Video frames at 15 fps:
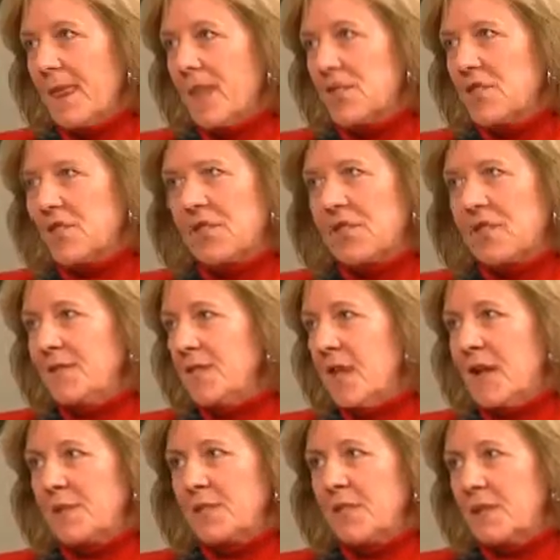She didn't have
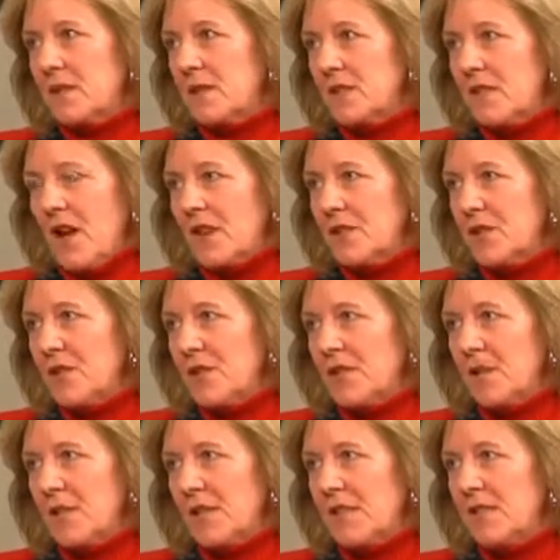time to talk to her
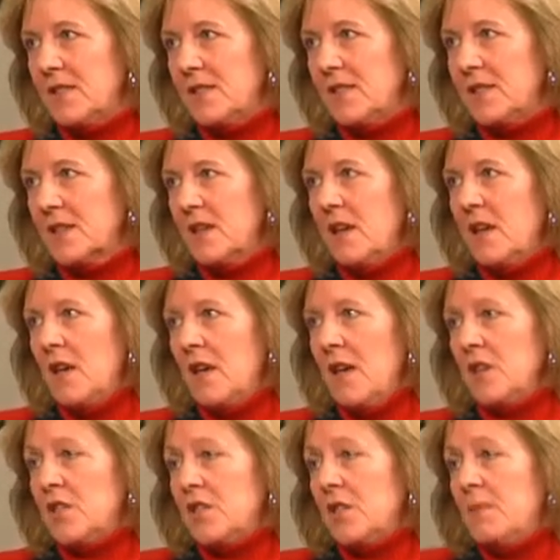siblings.
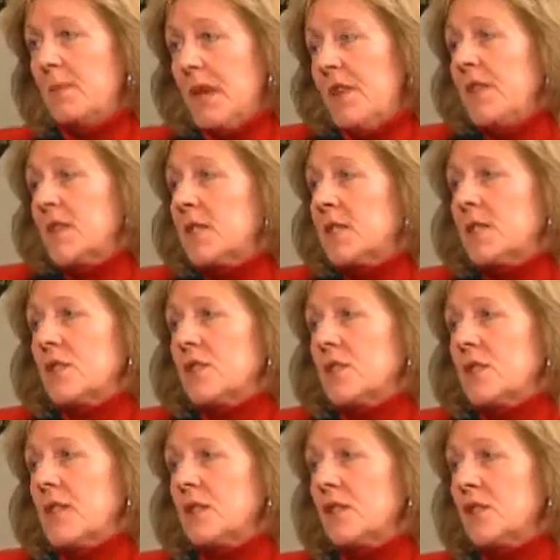And she made the
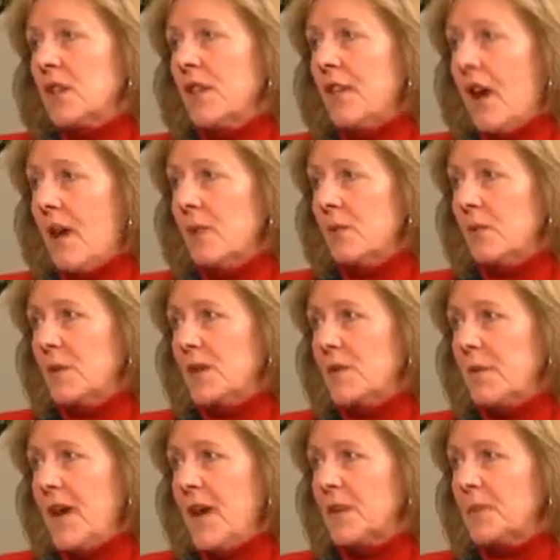decision that she thought was
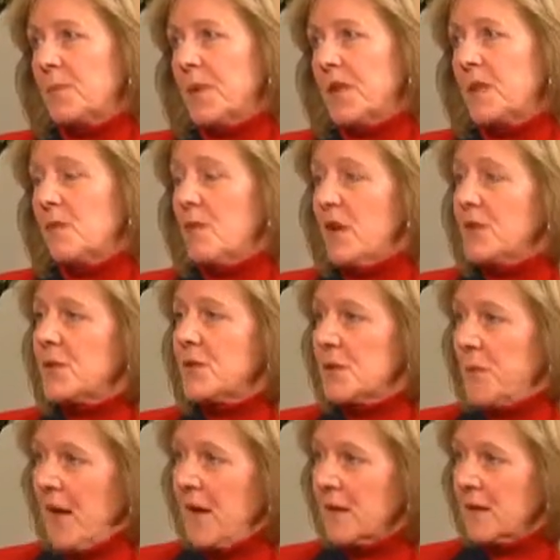best. But in
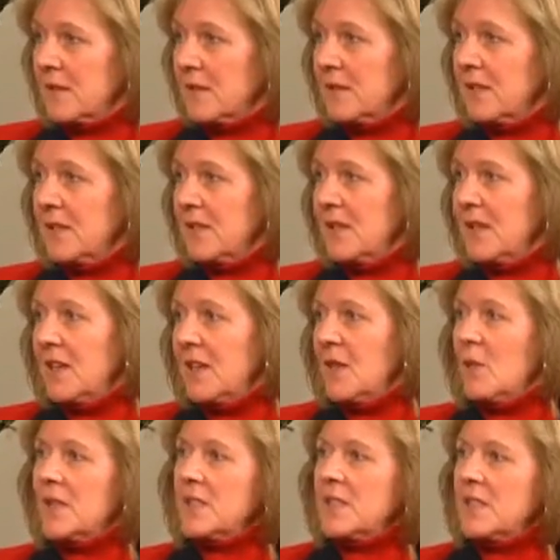retrospect, it
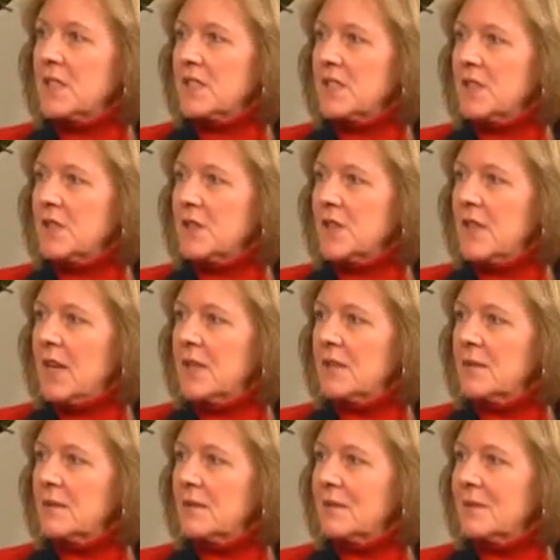wasn't the decision that
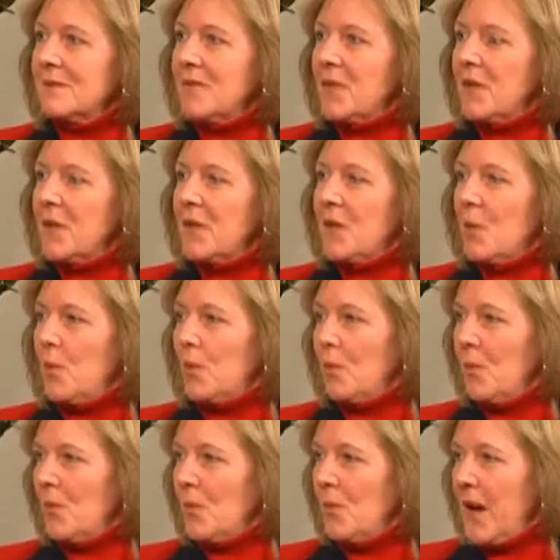her mother
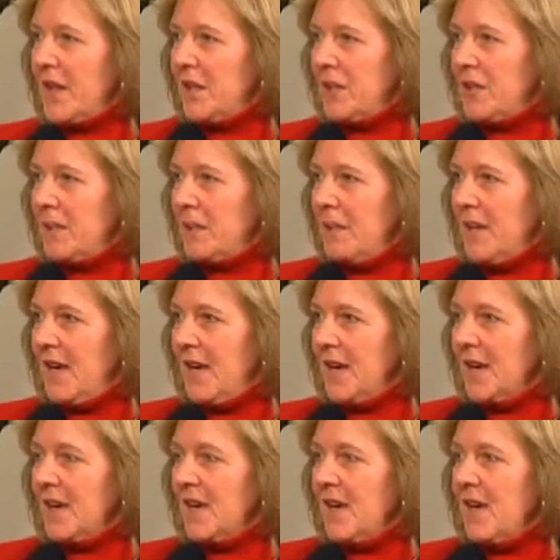wanted her to
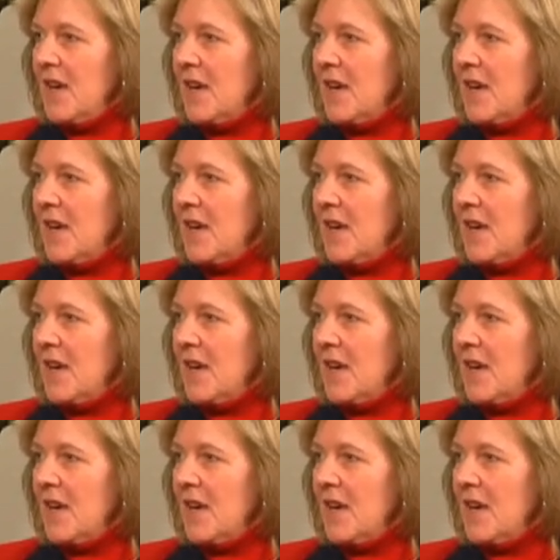make.